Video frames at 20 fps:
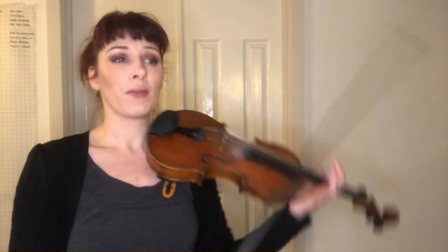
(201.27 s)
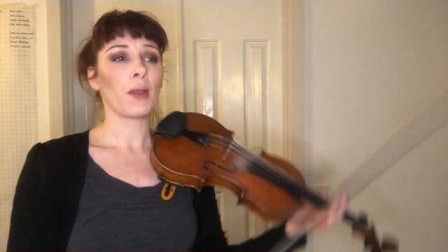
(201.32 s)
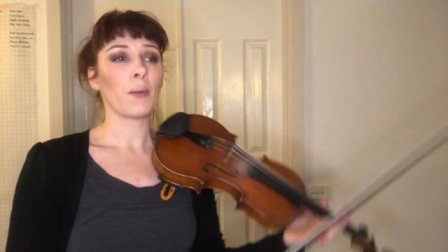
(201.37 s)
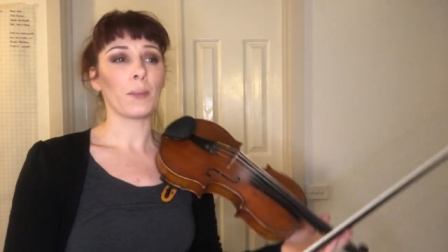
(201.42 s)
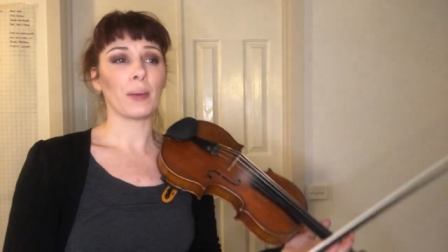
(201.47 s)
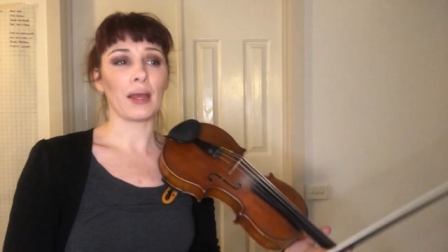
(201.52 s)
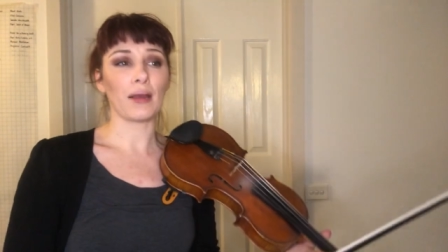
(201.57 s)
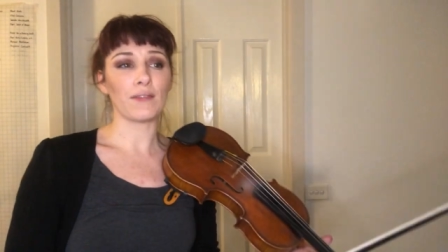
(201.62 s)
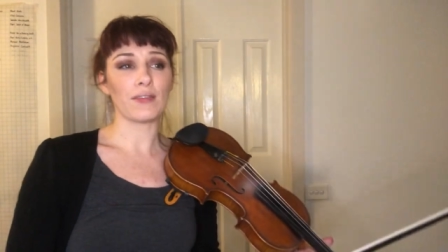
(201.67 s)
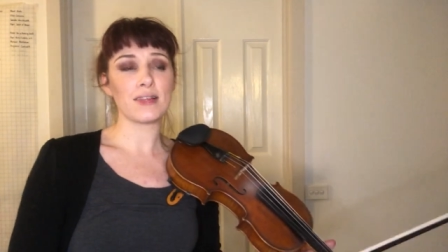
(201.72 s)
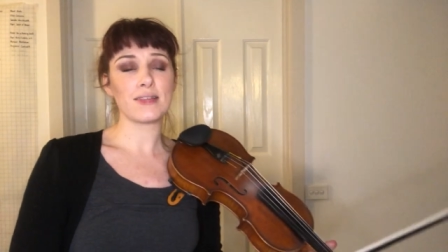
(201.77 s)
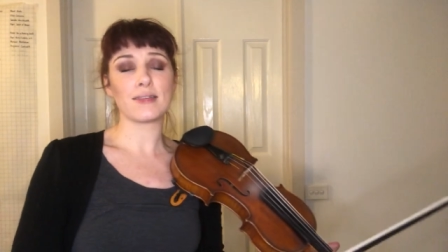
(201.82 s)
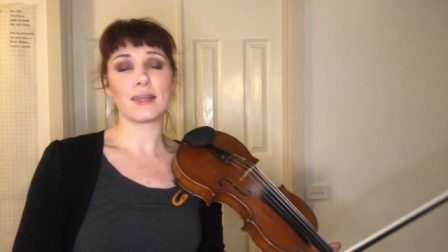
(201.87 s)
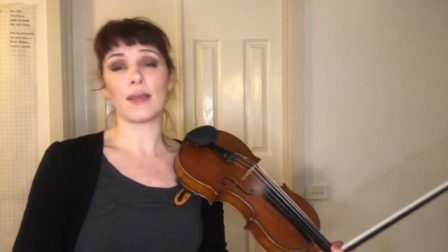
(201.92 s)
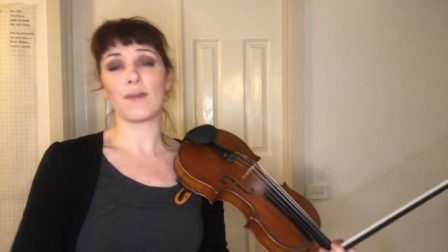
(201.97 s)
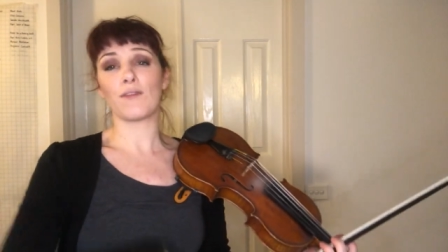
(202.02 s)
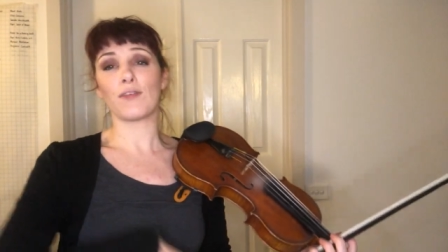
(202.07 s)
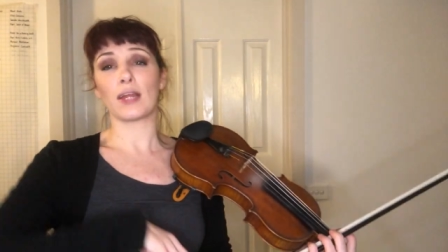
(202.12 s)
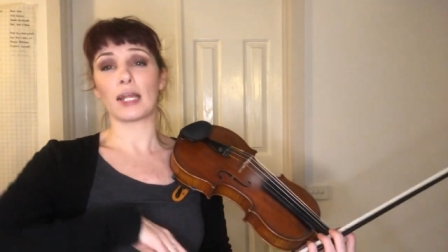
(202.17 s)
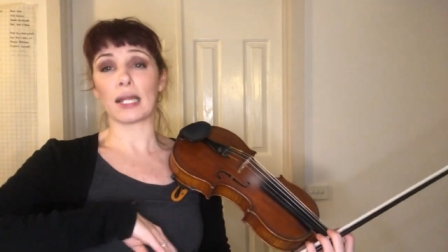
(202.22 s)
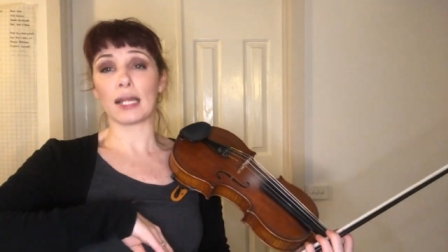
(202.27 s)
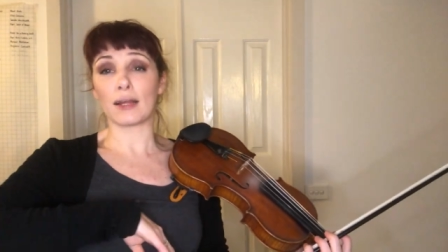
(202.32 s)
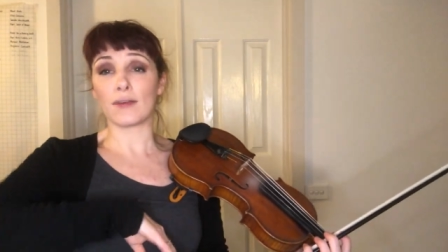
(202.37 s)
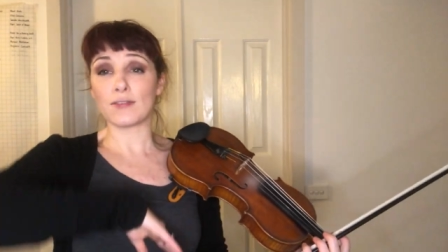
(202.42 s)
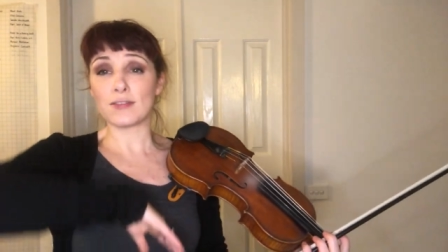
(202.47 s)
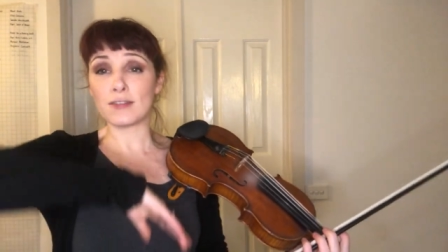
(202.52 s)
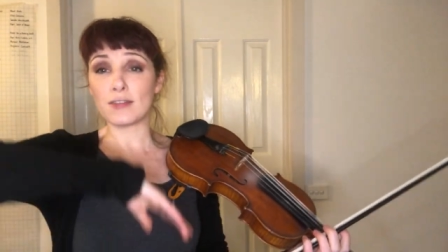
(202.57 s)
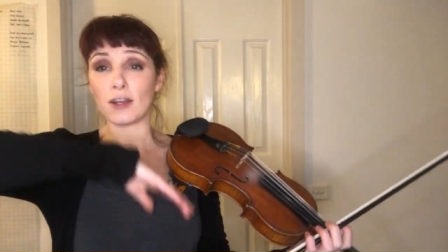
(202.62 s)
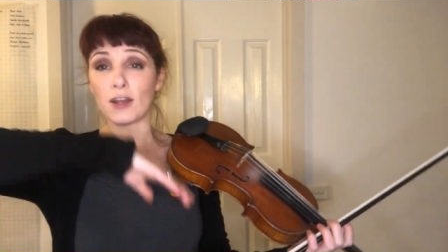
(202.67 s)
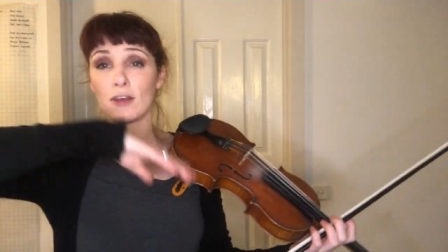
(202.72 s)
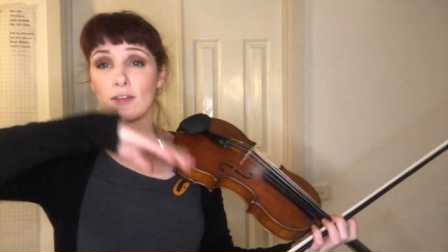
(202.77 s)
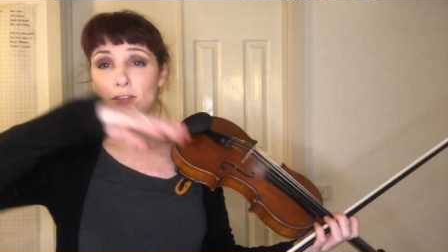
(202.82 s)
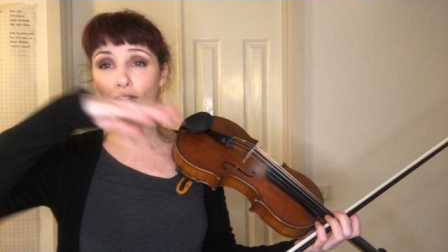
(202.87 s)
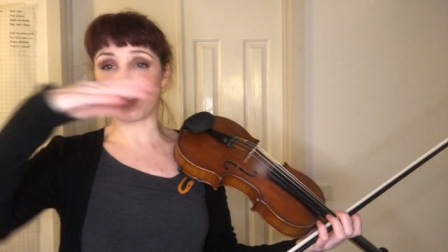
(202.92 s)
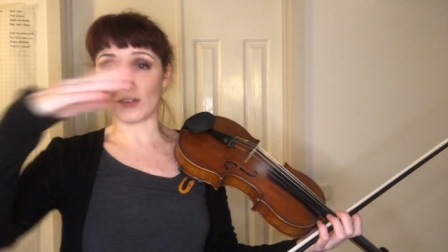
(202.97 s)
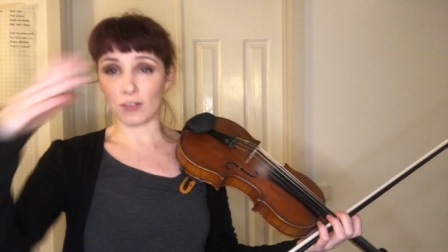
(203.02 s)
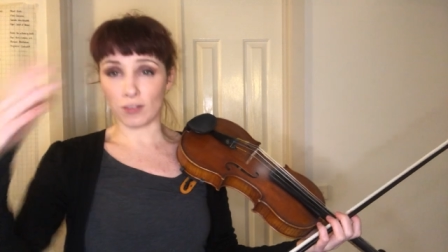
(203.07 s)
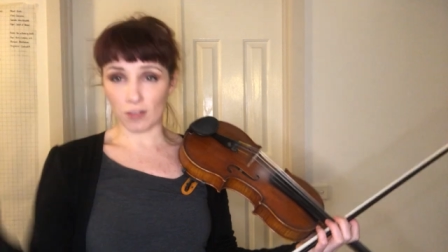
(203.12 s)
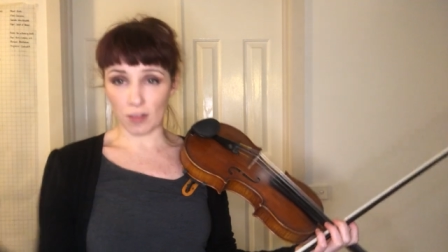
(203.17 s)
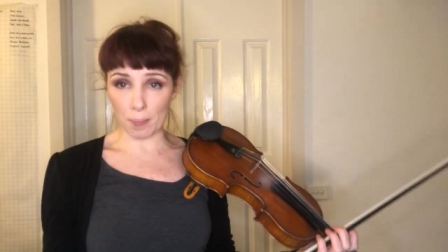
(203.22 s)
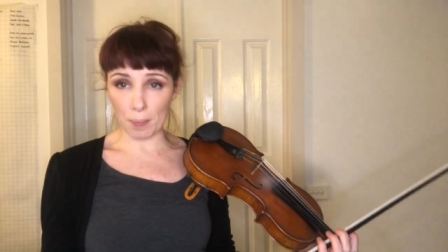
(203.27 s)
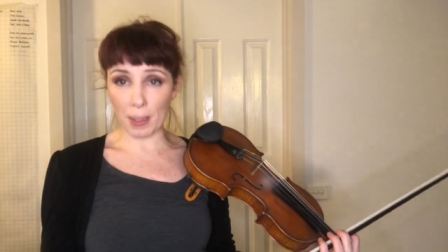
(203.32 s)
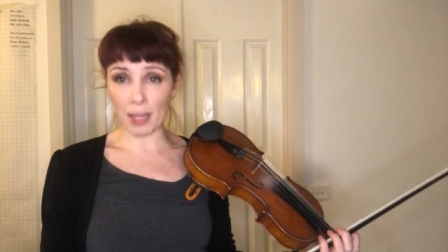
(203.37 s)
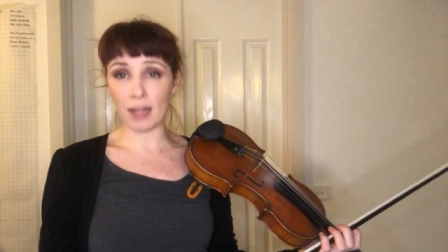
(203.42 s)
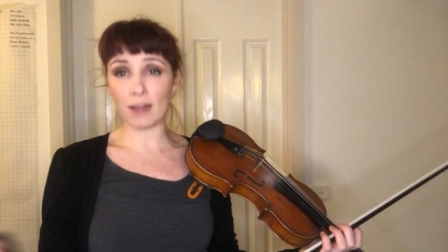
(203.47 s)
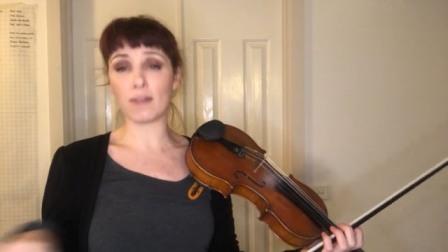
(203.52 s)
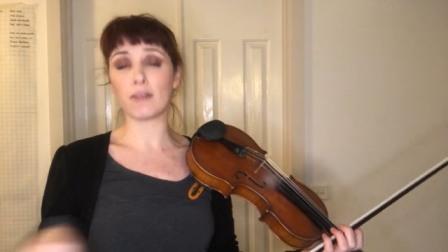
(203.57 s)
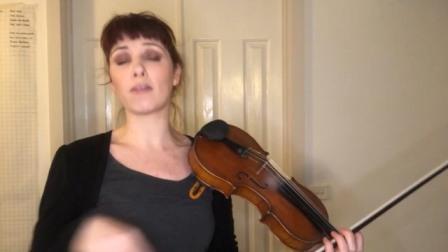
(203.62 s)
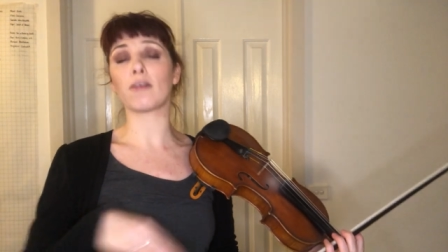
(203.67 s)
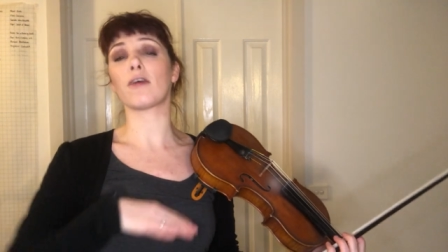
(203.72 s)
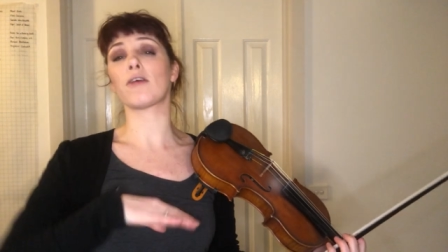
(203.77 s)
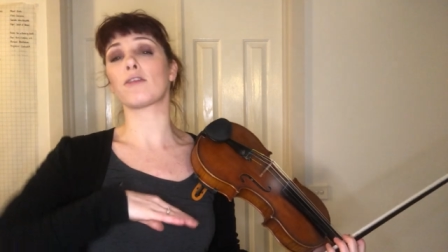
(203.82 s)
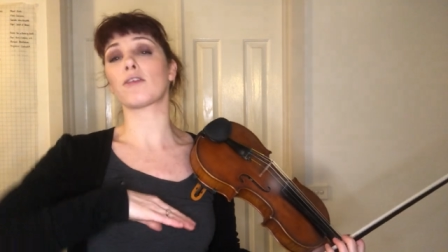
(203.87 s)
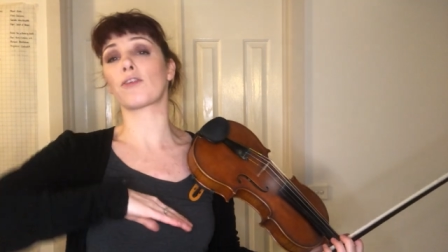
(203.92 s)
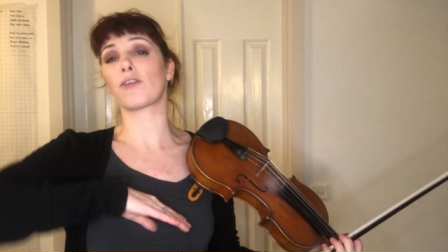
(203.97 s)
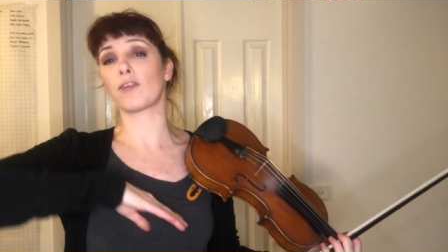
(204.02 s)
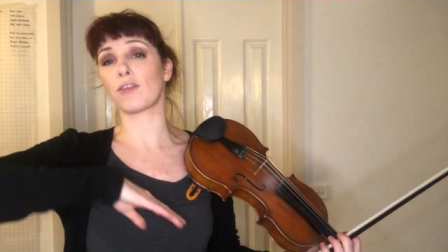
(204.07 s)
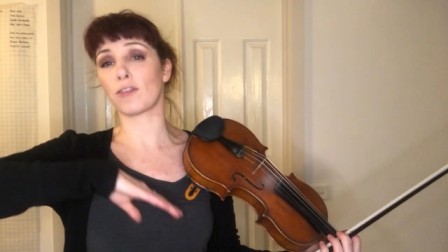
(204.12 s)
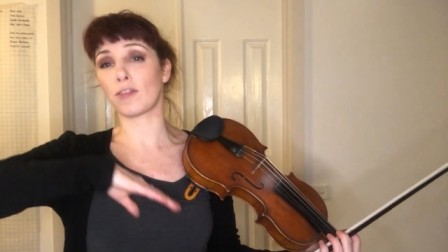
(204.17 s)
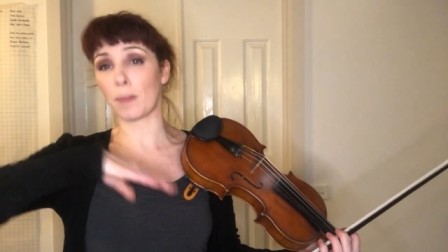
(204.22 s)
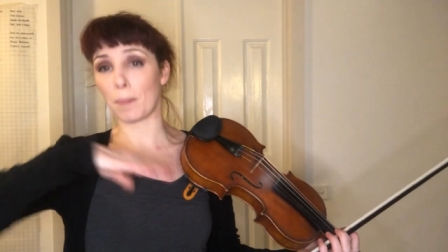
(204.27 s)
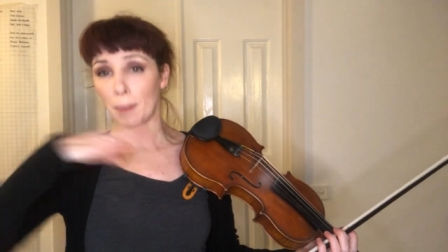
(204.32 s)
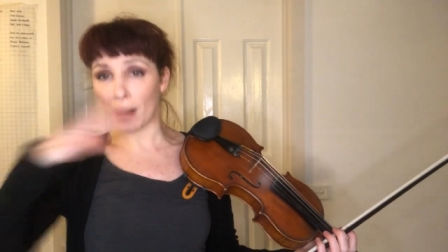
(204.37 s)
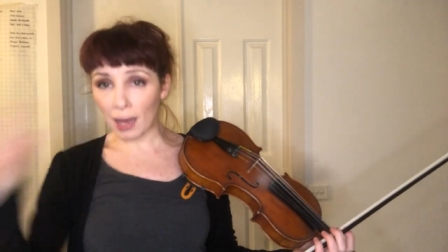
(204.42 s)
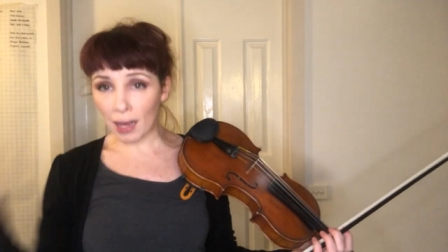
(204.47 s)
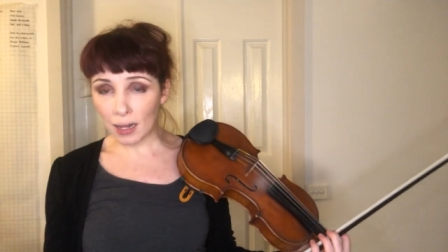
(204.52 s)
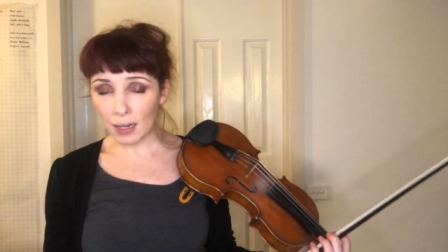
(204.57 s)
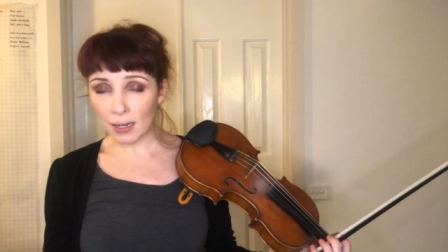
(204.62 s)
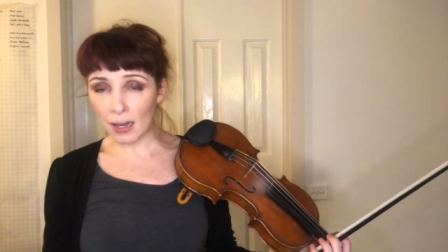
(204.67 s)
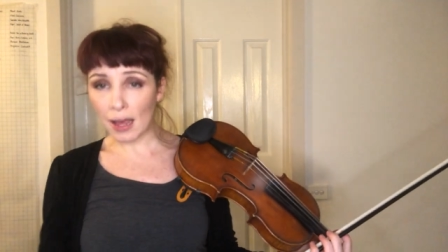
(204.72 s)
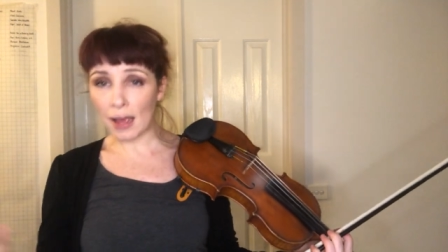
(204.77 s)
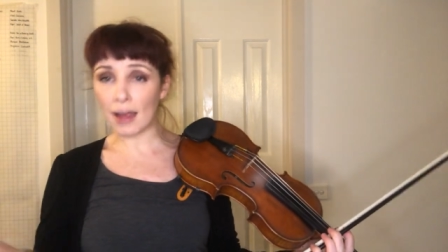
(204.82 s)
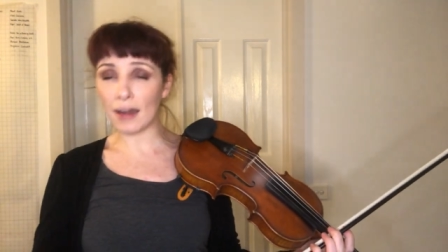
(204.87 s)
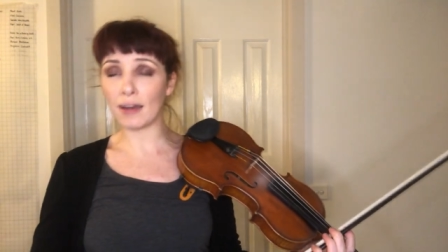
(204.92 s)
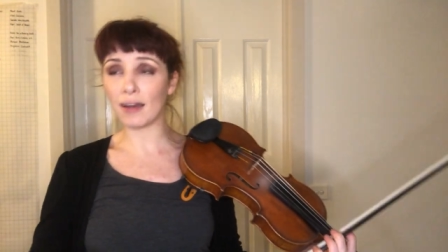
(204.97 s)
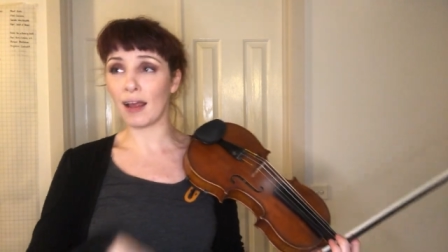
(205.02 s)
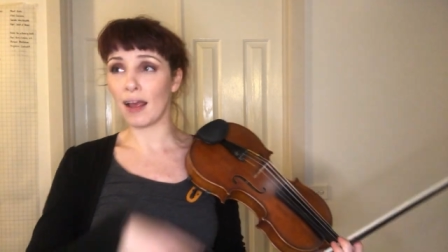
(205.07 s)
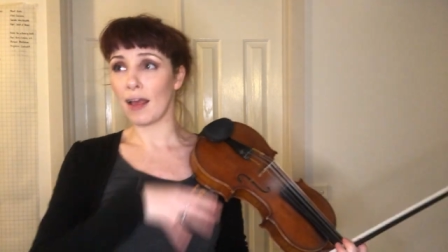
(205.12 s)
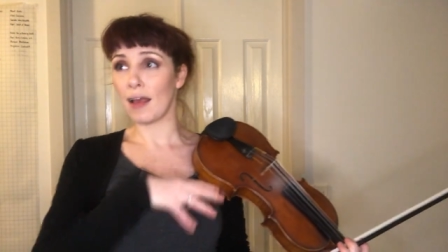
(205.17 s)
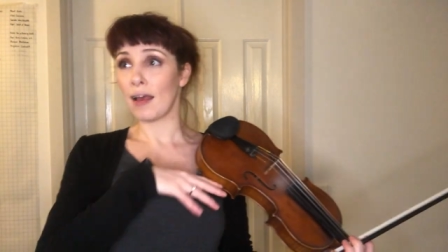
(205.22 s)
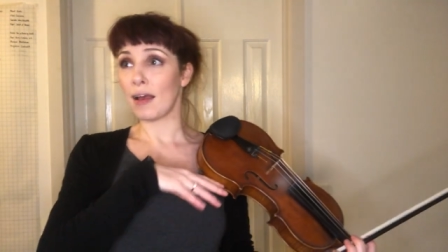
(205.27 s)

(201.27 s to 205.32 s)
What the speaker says: we have the same feeling of slurs across the beat, slurs across the bar line,